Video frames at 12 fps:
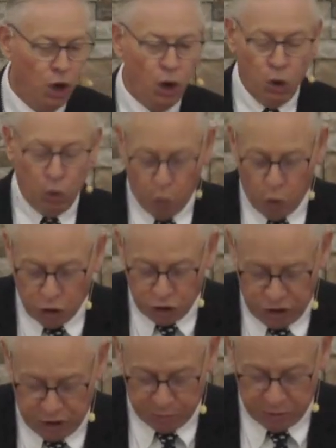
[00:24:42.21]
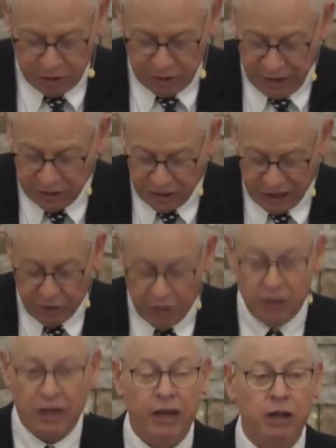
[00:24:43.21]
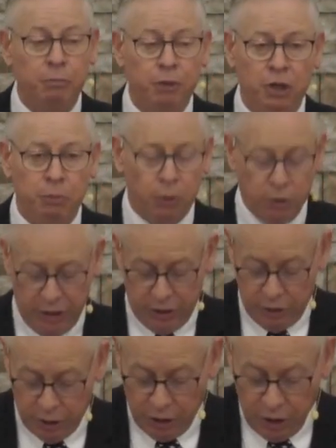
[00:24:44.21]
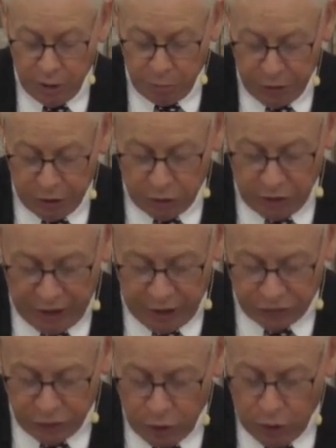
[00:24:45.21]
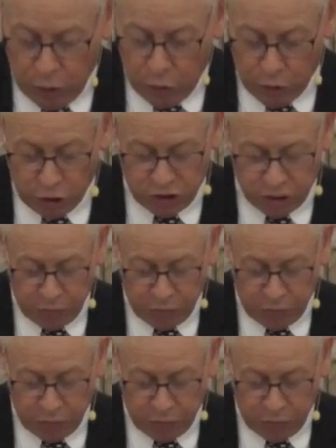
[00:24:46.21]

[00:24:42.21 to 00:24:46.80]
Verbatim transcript: worshiped. And that's how a lot of people in the Middle East worship.